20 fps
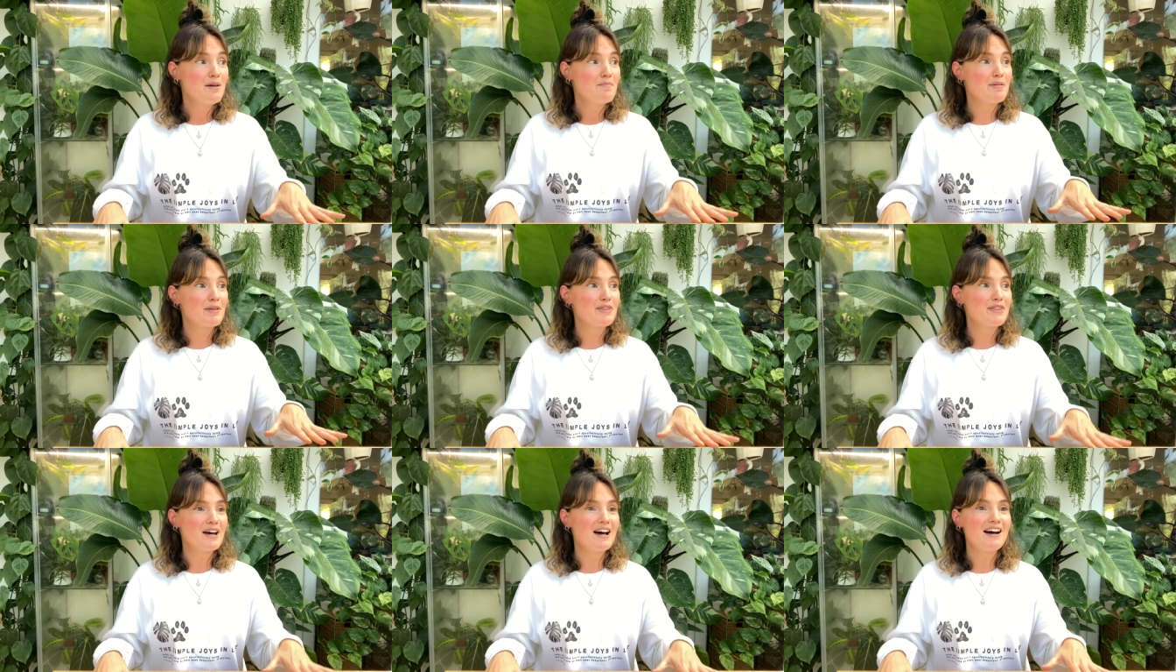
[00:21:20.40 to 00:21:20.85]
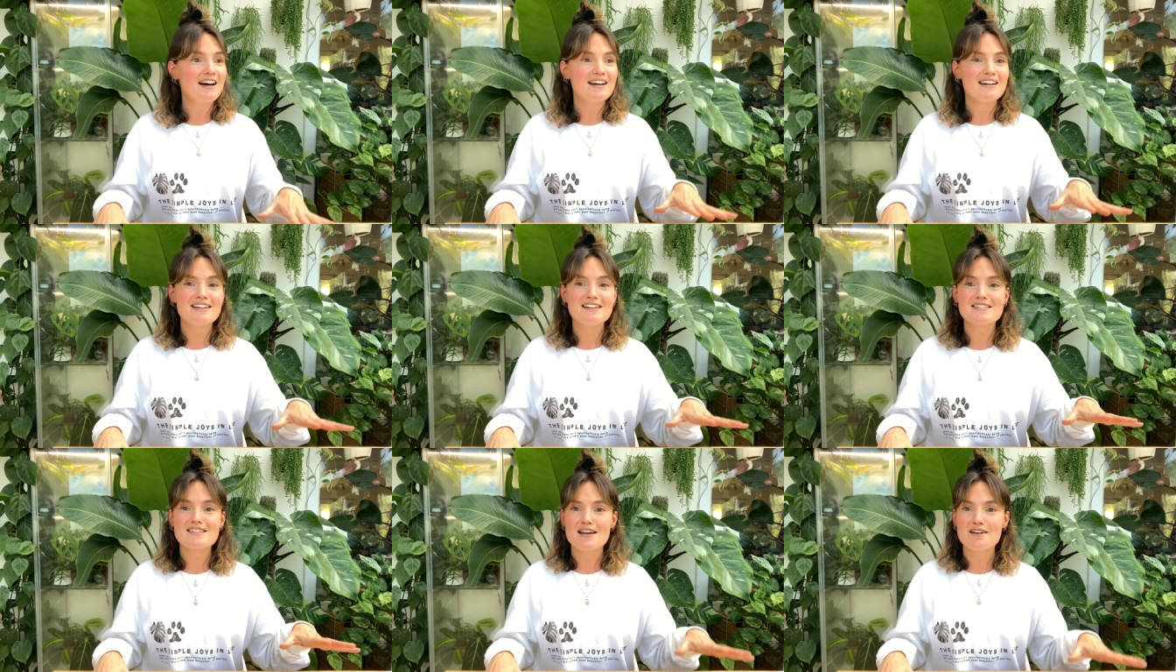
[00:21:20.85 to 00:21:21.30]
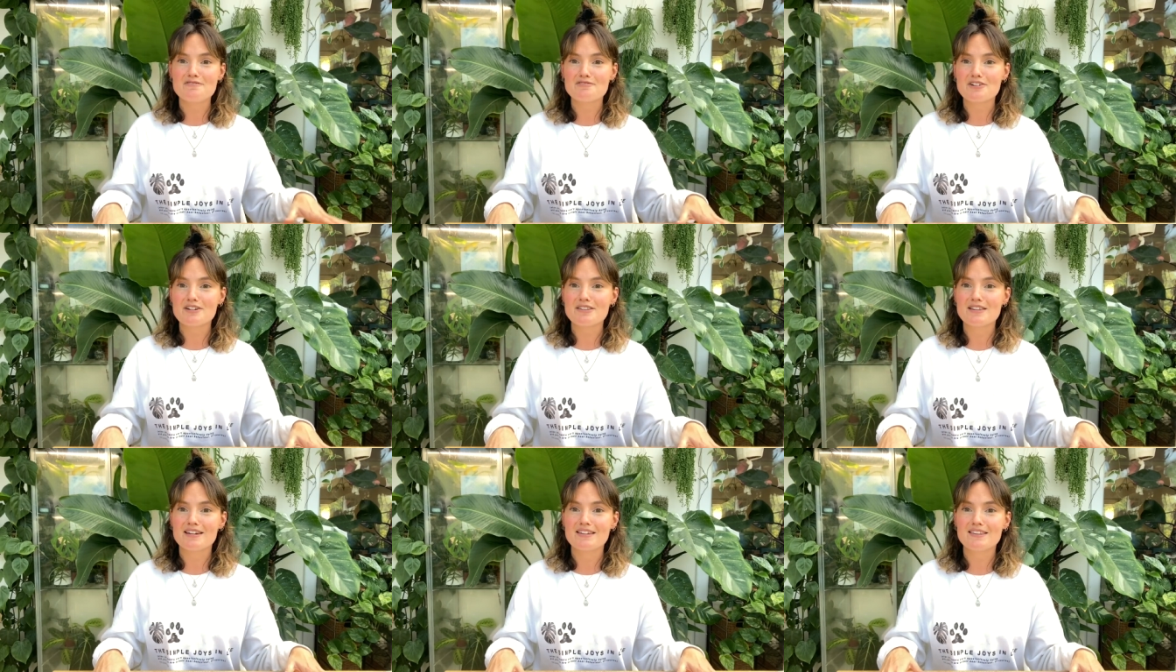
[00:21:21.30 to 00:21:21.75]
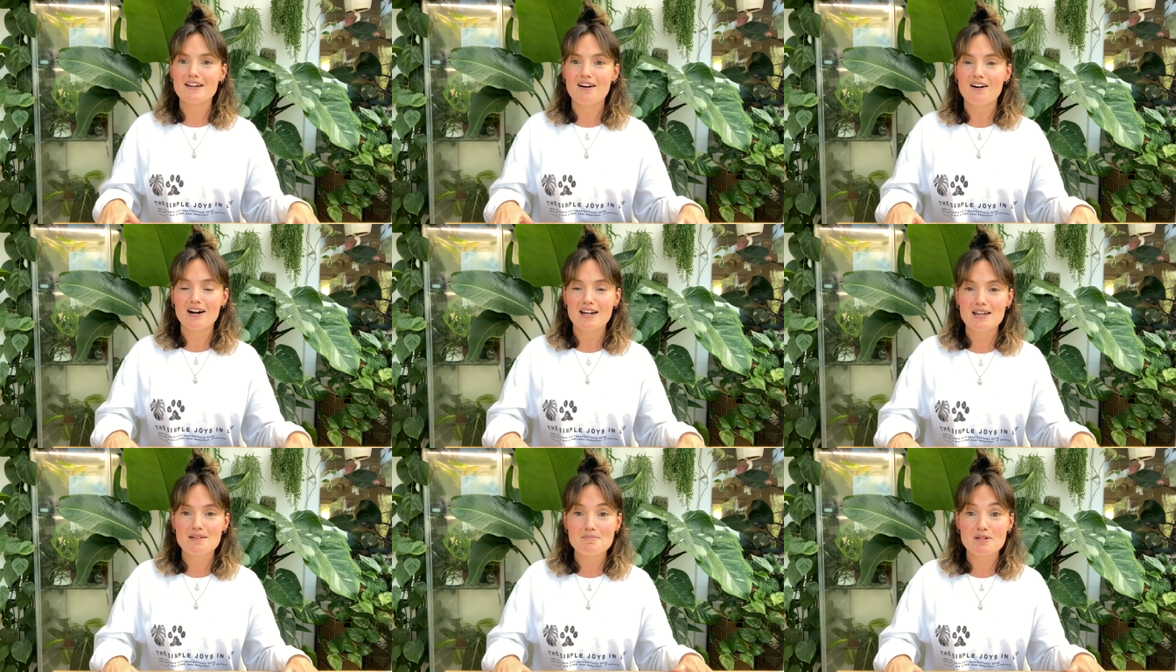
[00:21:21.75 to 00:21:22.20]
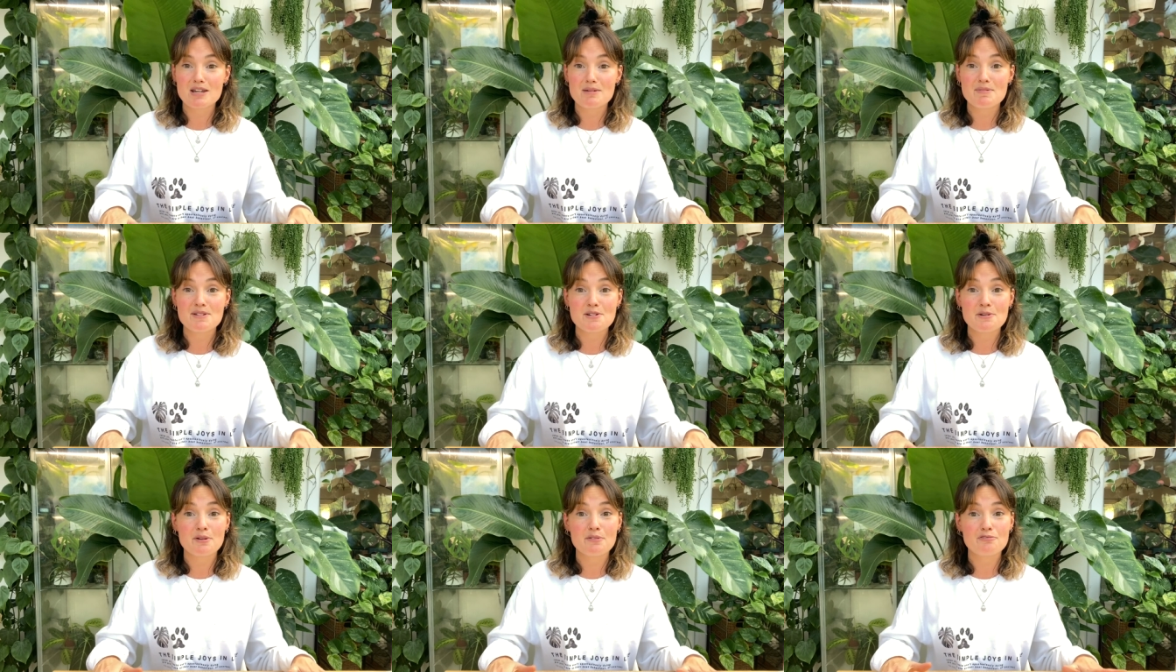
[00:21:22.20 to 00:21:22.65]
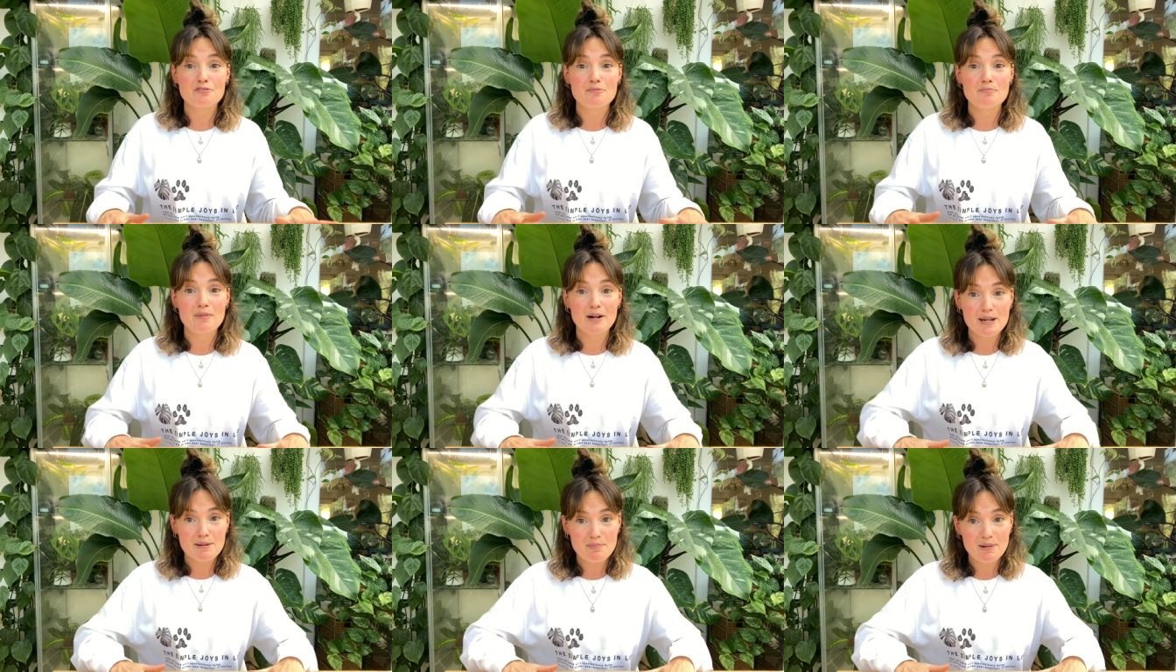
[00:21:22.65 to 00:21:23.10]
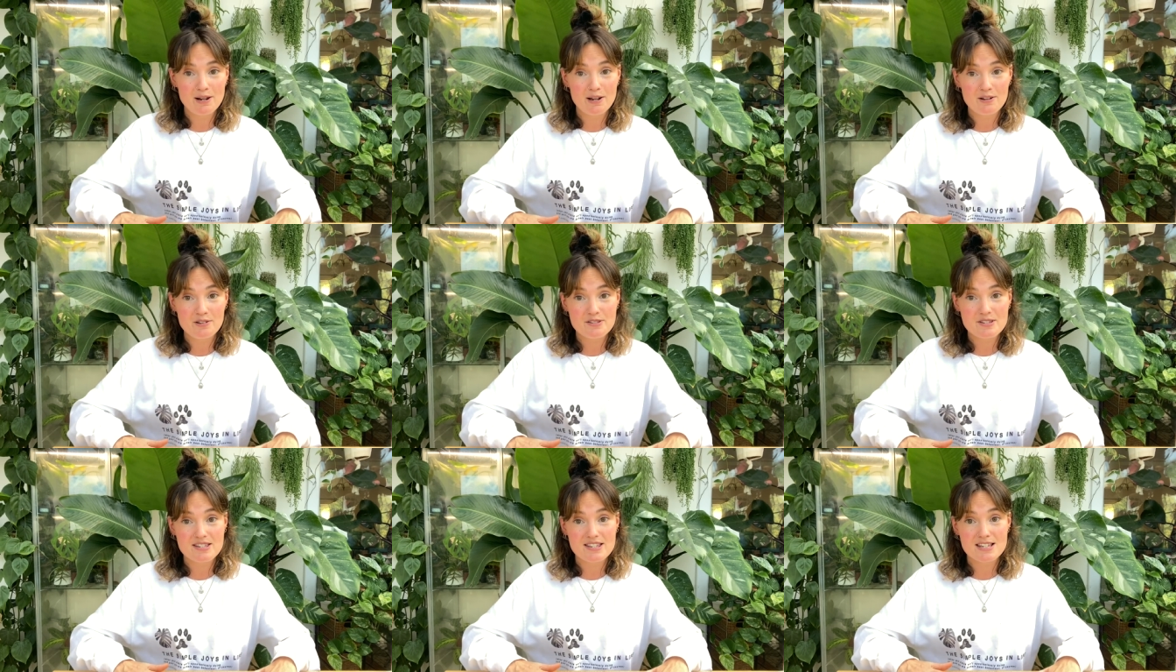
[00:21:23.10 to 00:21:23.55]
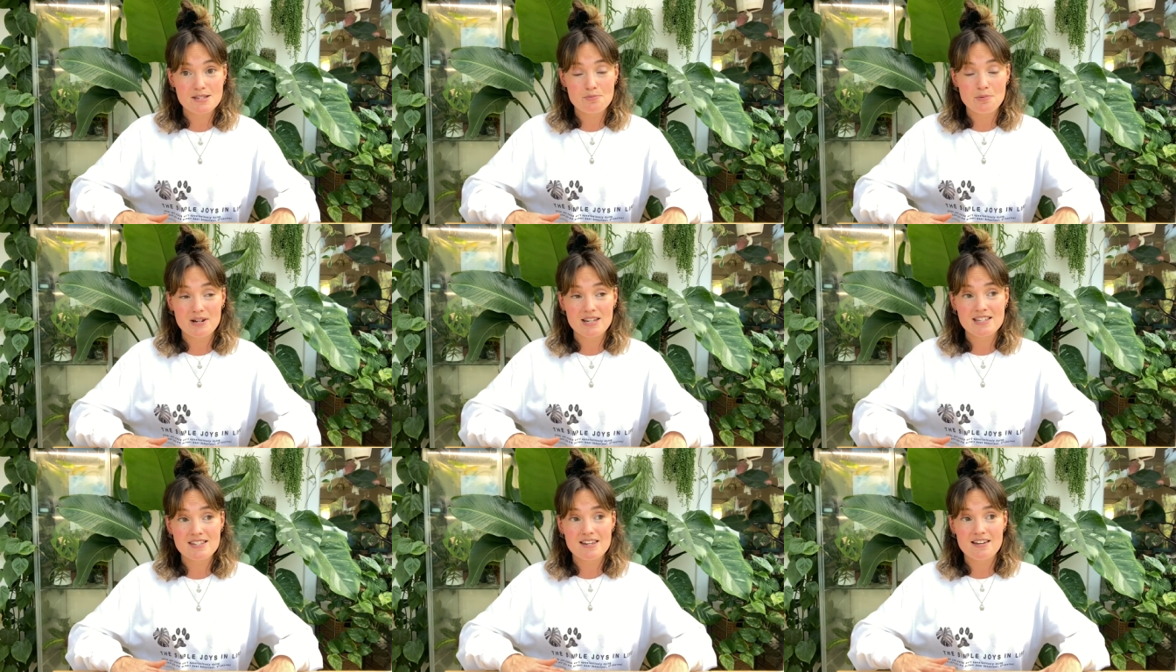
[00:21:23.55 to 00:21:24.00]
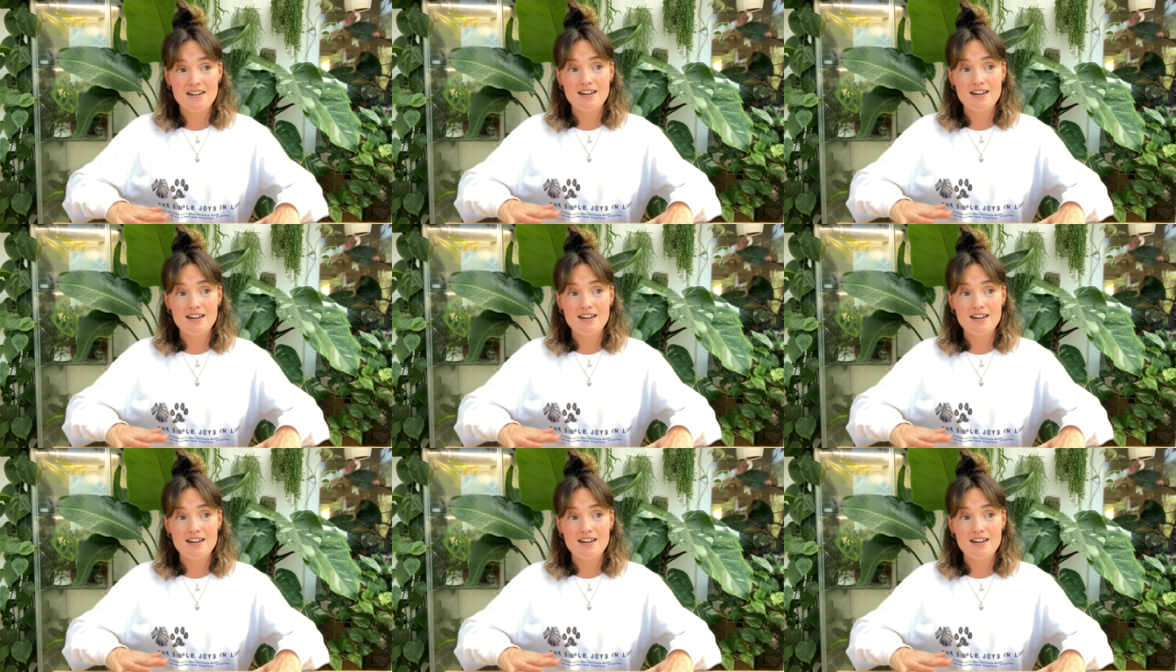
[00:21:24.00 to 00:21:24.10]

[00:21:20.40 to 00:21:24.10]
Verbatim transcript: But that is everything that I am going to be doing for my plants this winter.